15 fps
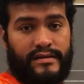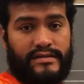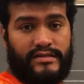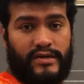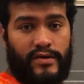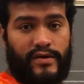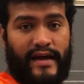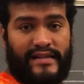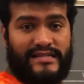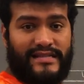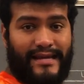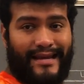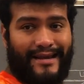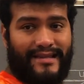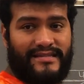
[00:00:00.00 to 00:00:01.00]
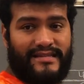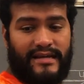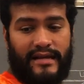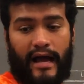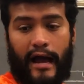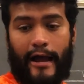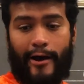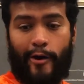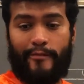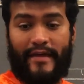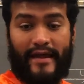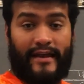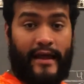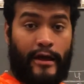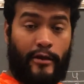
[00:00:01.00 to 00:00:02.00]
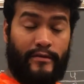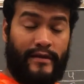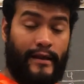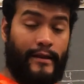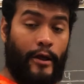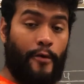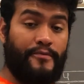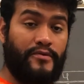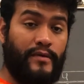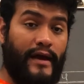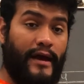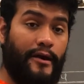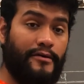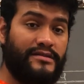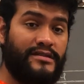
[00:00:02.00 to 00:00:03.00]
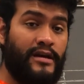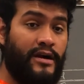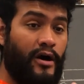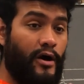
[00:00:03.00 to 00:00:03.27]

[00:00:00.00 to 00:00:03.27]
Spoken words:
So that's it. I hope that can help you out.